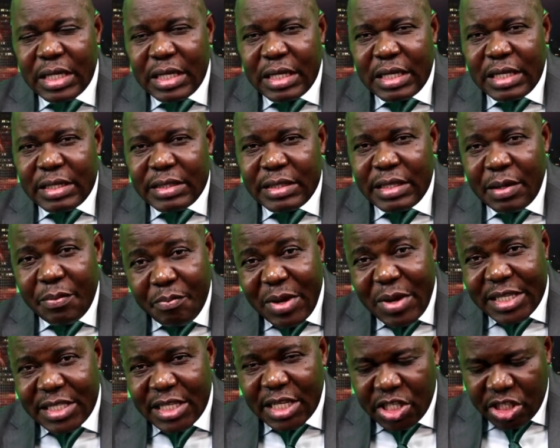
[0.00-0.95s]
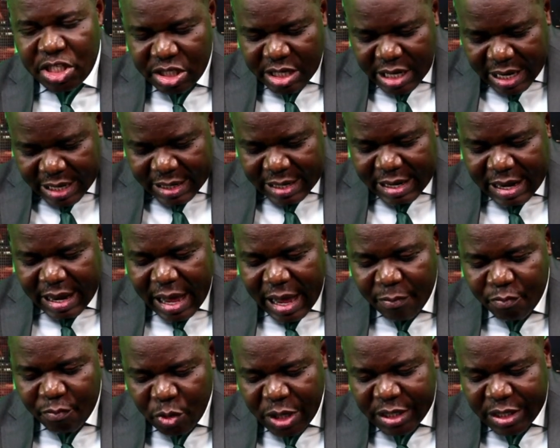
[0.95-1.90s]
the message that I
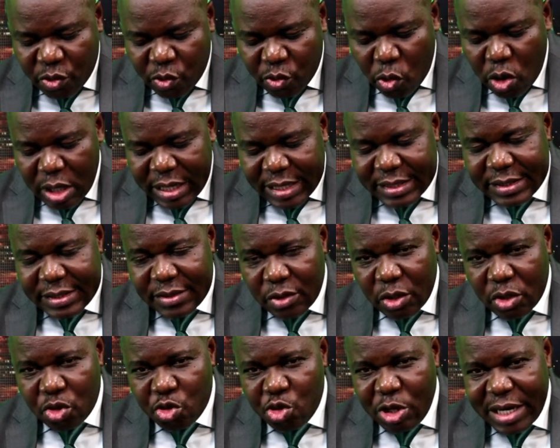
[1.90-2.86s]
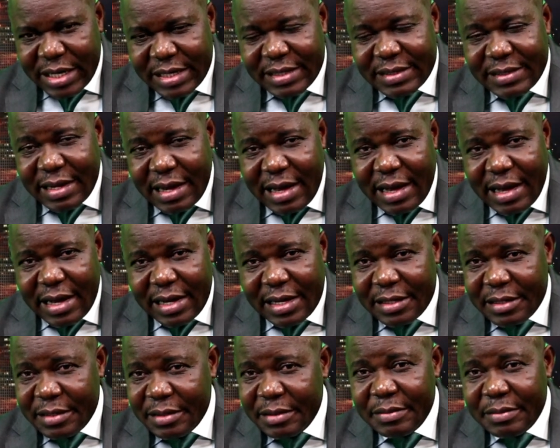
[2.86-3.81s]
bring to all and sundry at this hour.
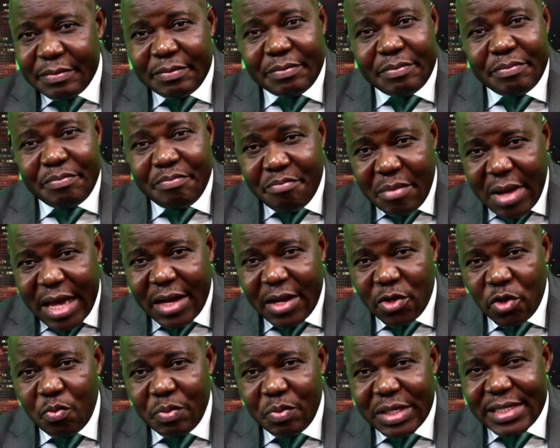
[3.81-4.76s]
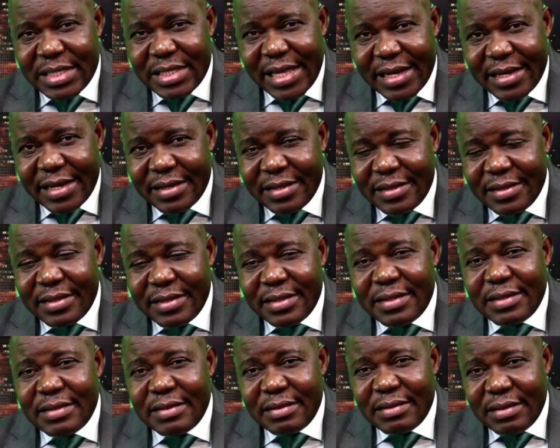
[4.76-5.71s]
Make no mistake,
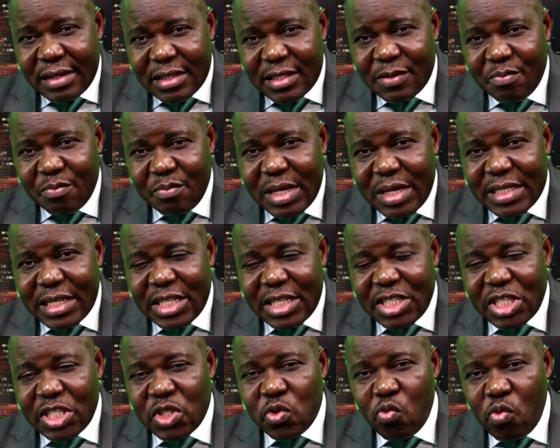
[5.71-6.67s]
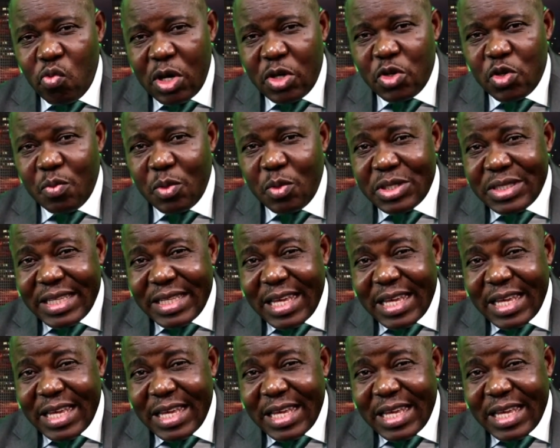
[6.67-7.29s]
this message is one you must take